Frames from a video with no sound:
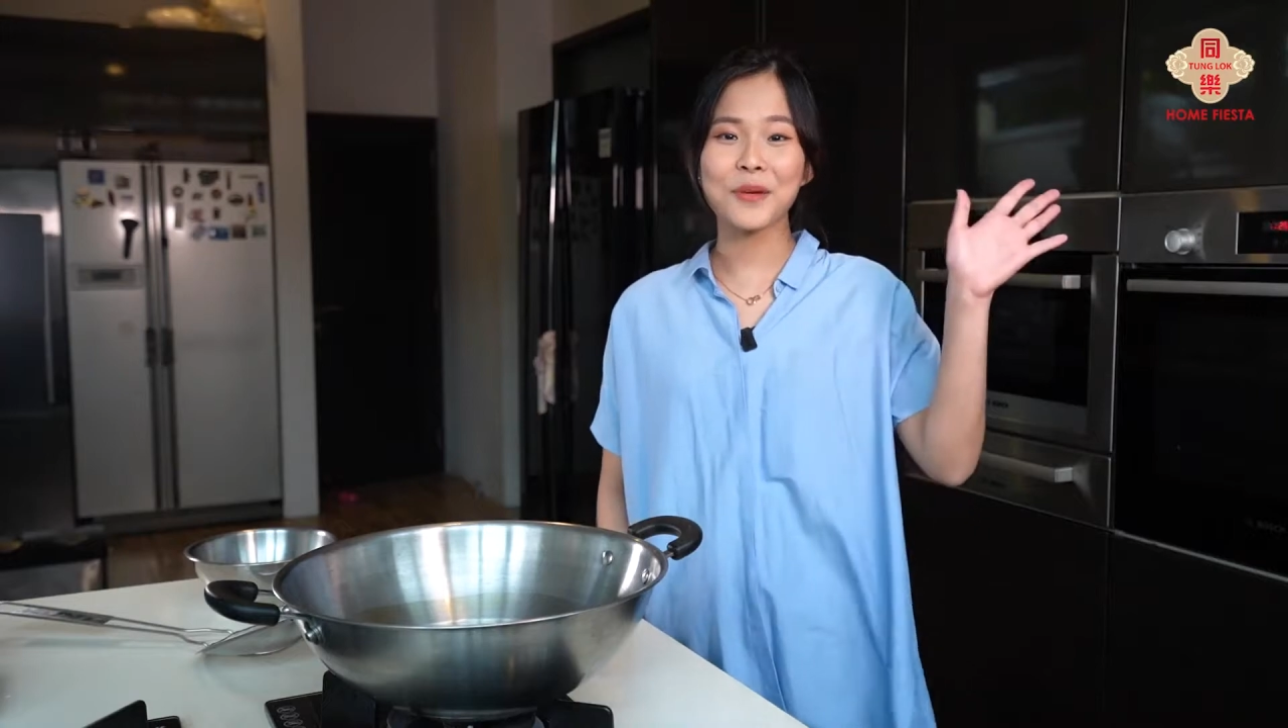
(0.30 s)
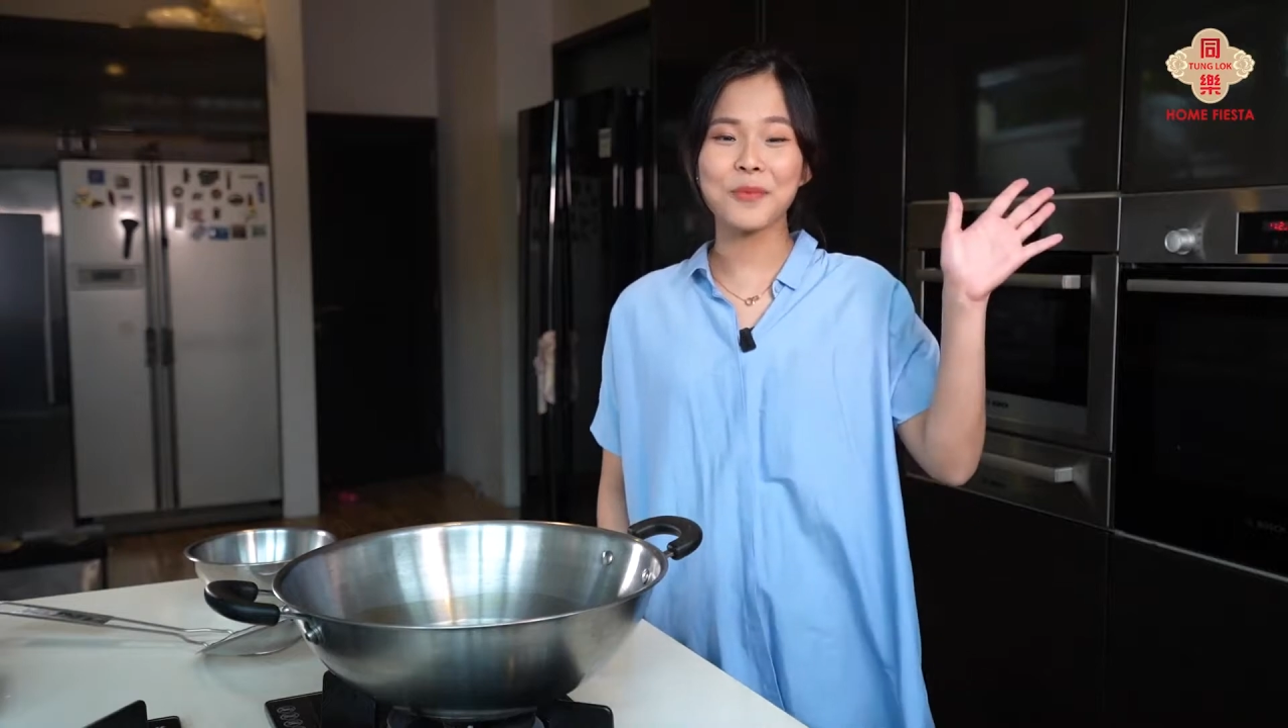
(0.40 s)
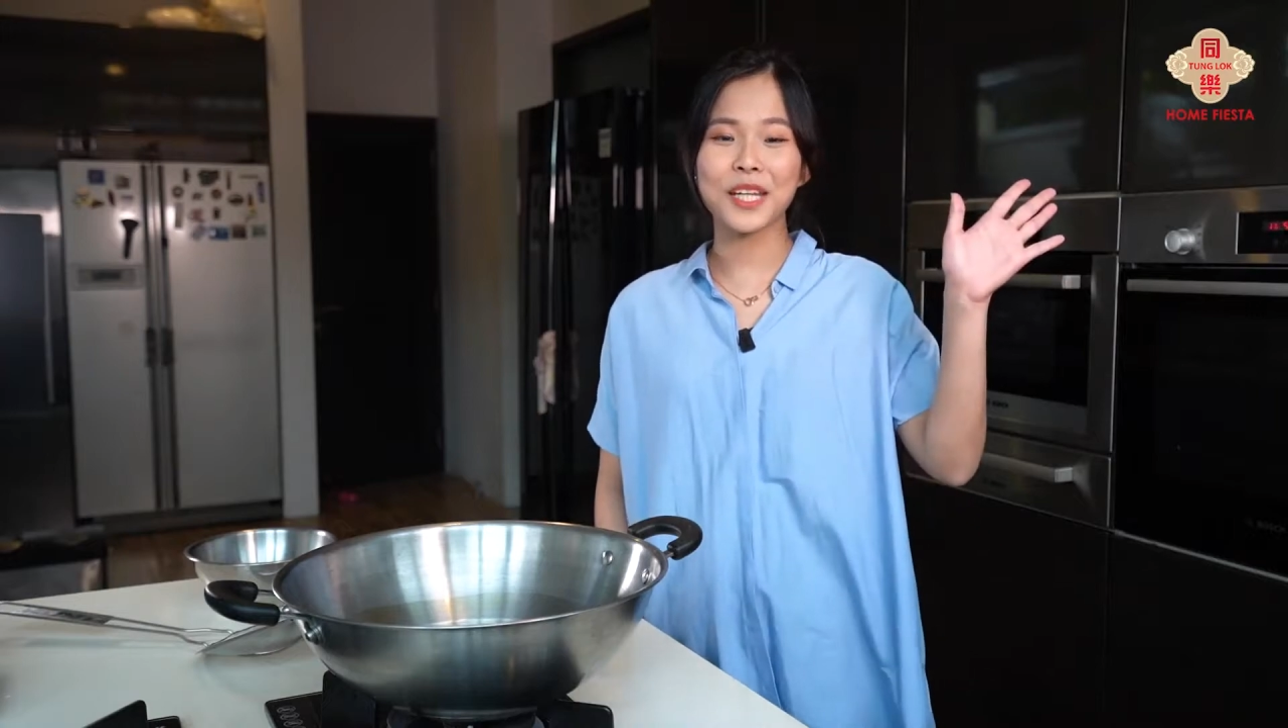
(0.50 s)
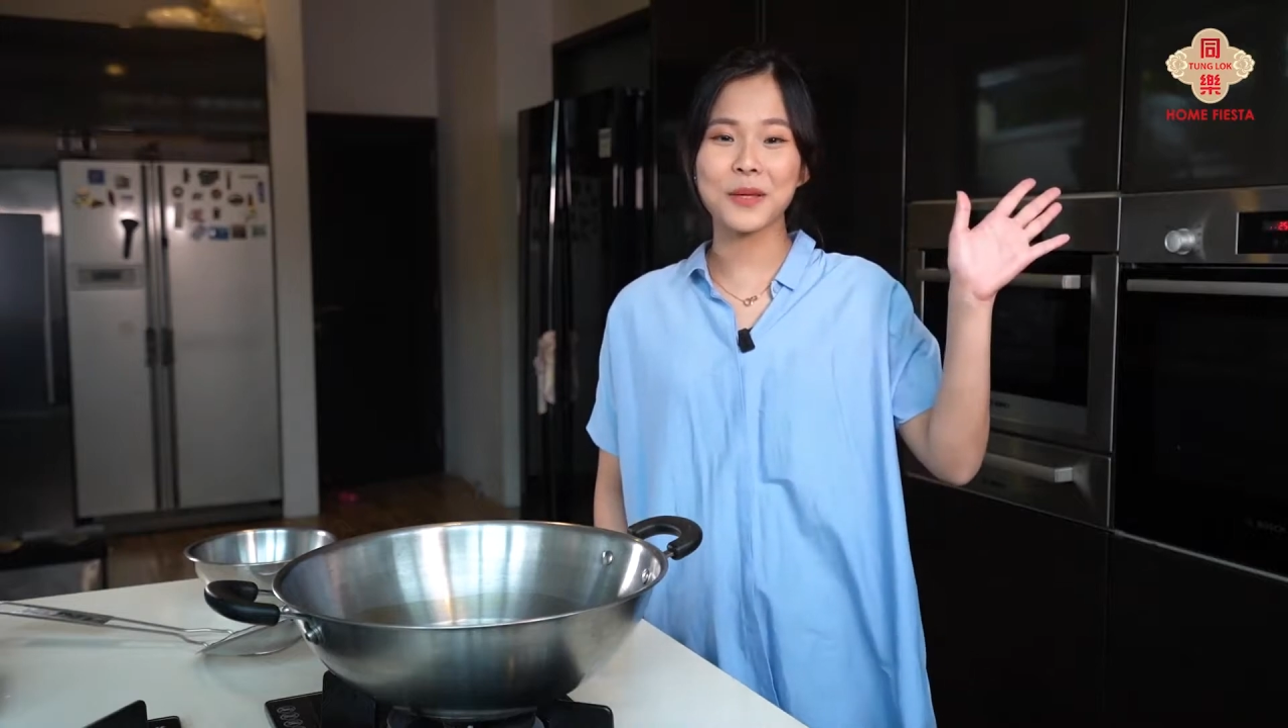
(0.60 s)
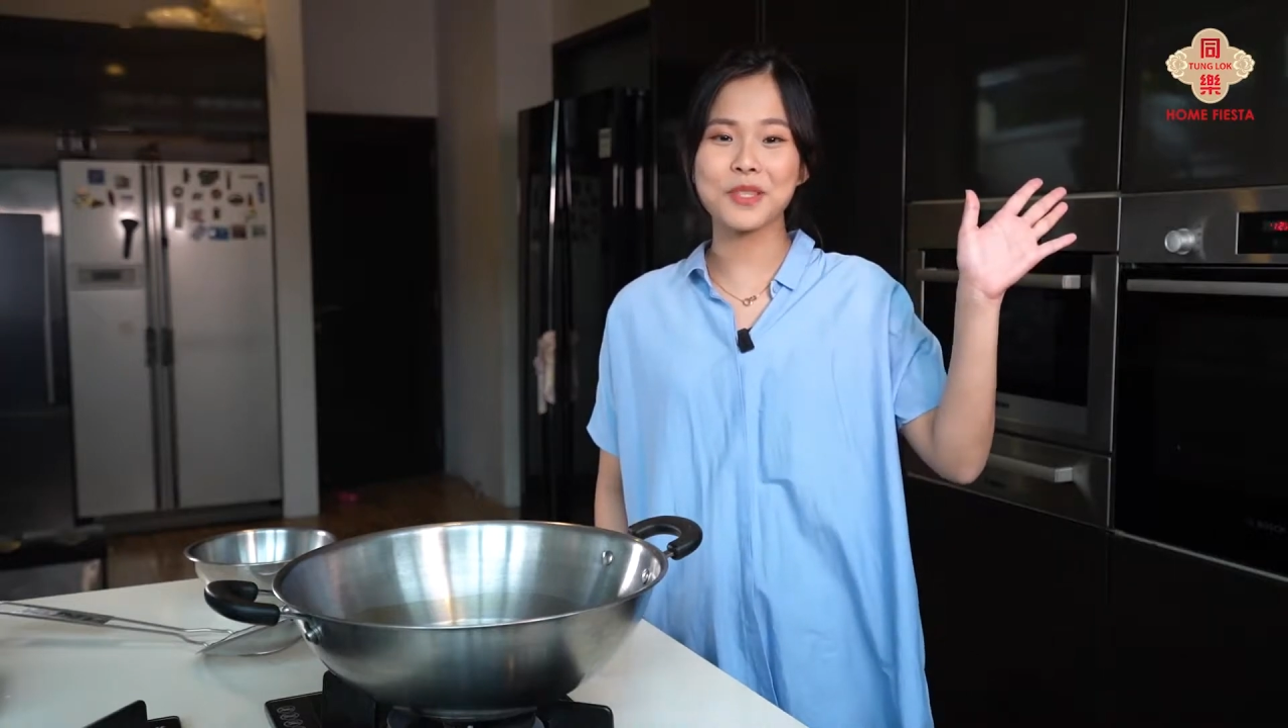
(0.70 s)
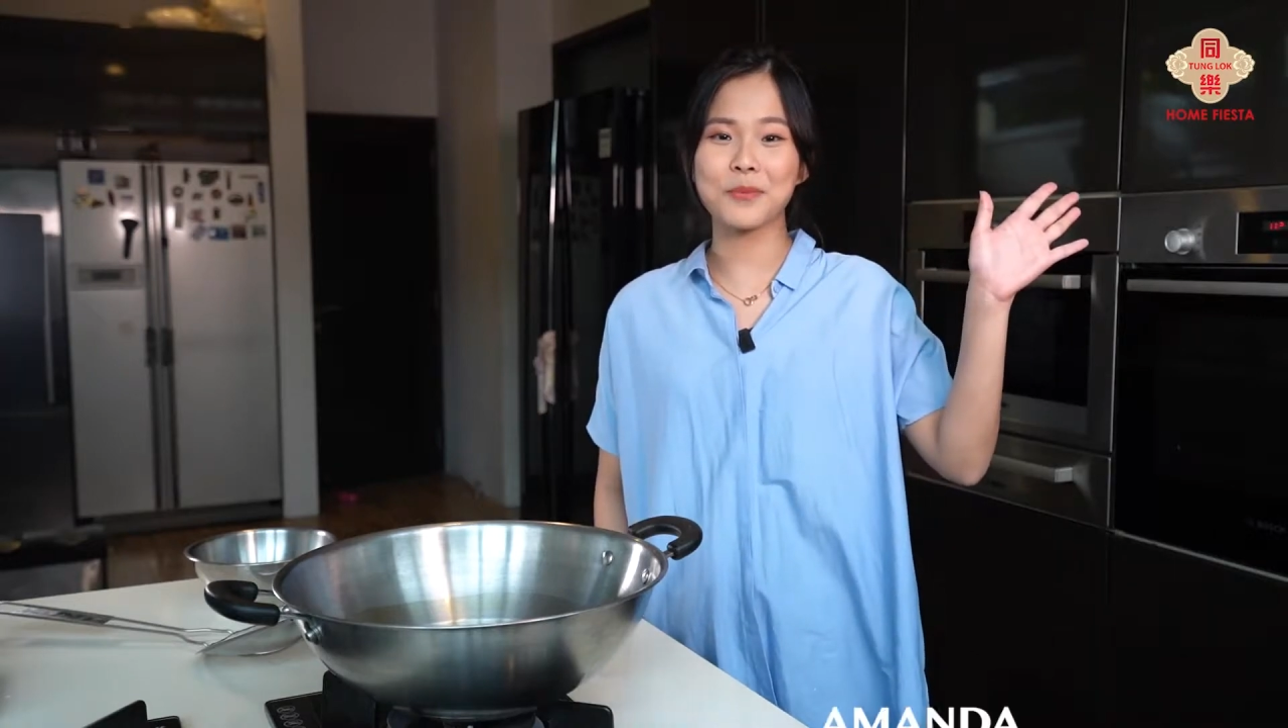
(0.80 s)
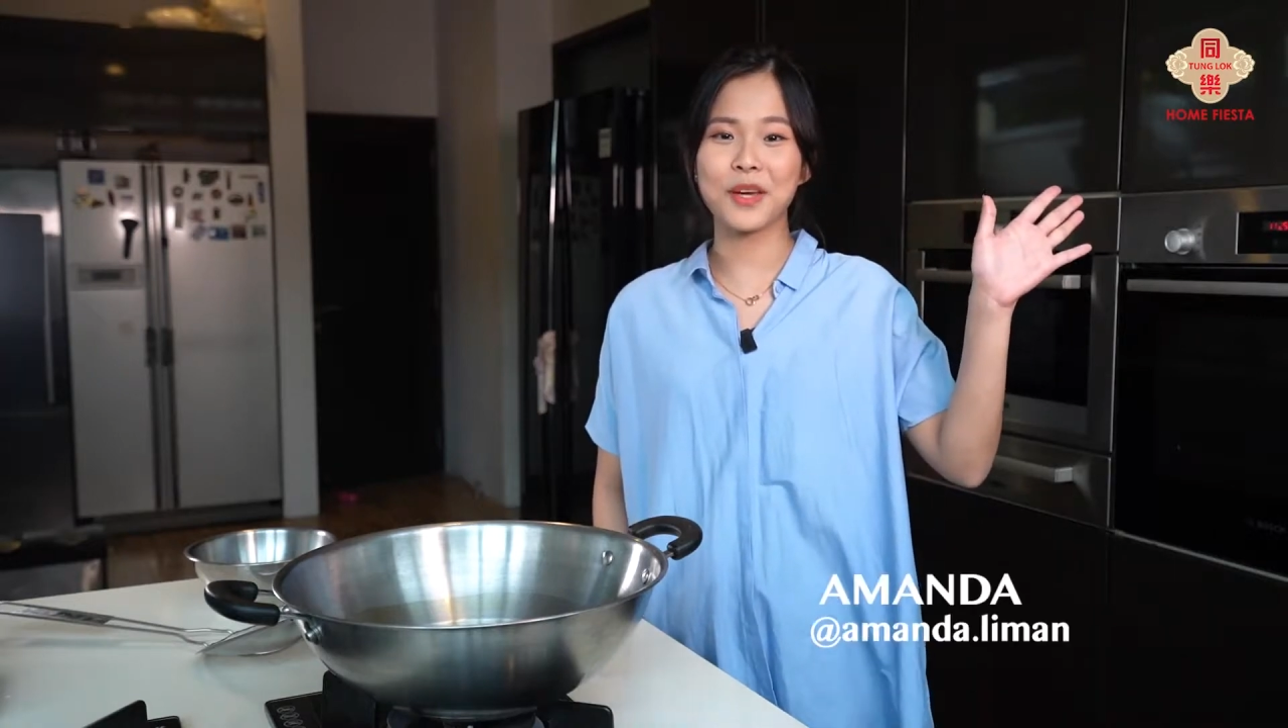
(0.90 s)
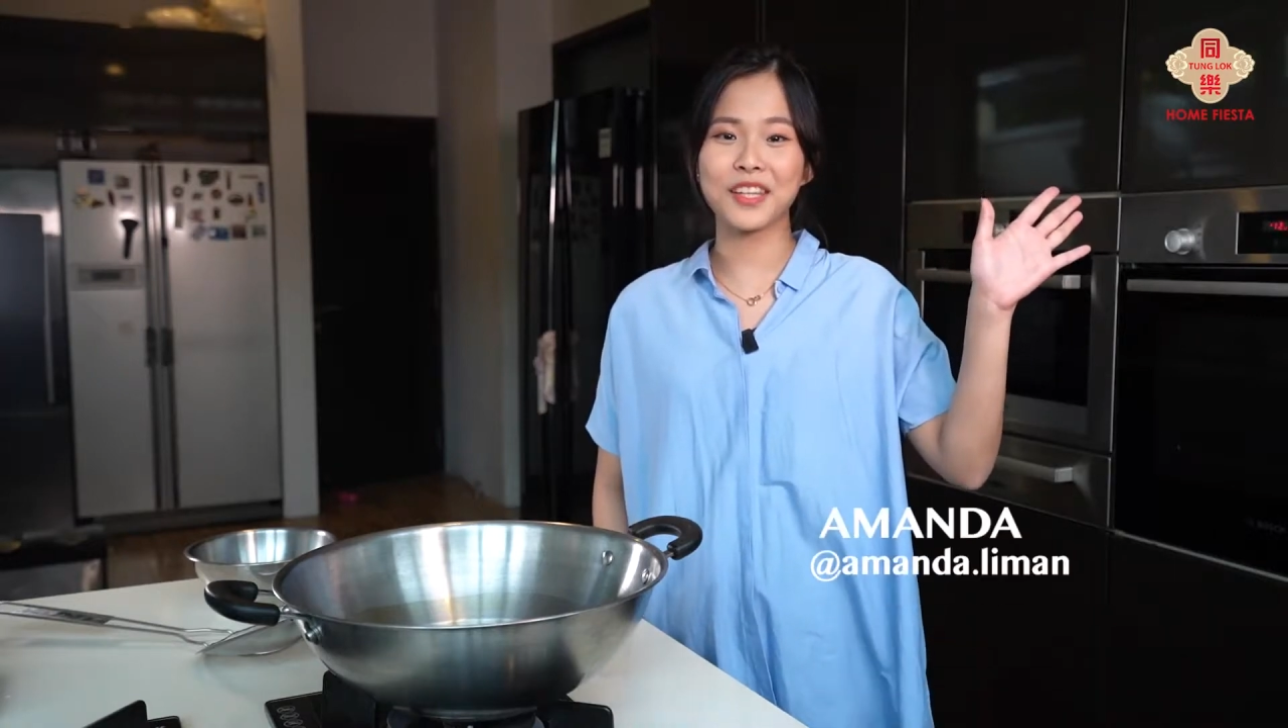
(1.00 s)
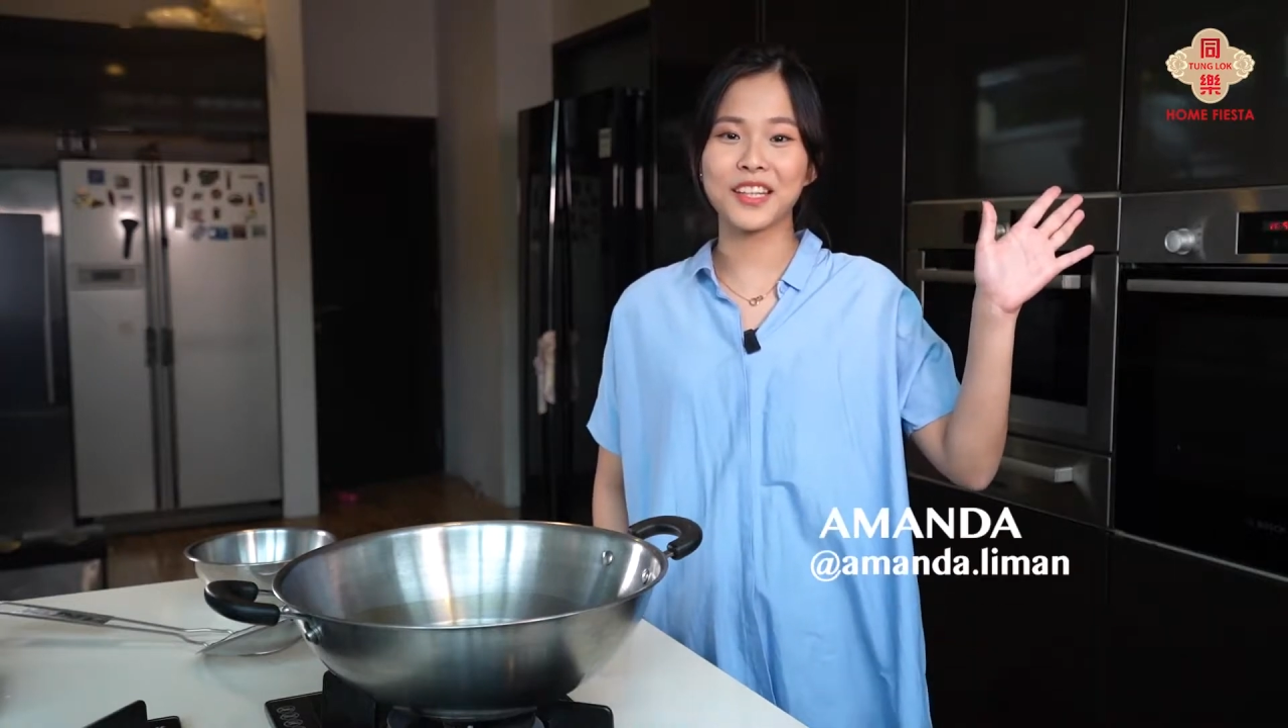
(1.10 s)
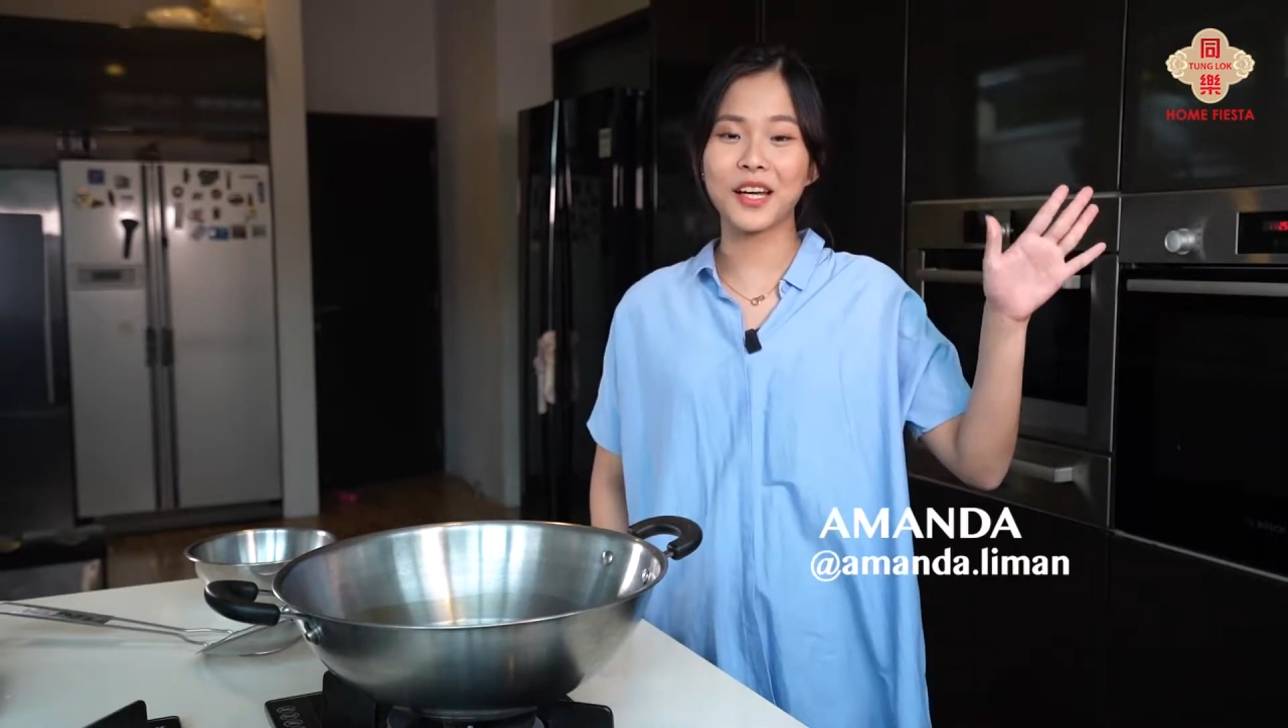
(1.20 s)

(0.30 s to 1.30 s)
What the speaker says: my name is Amanda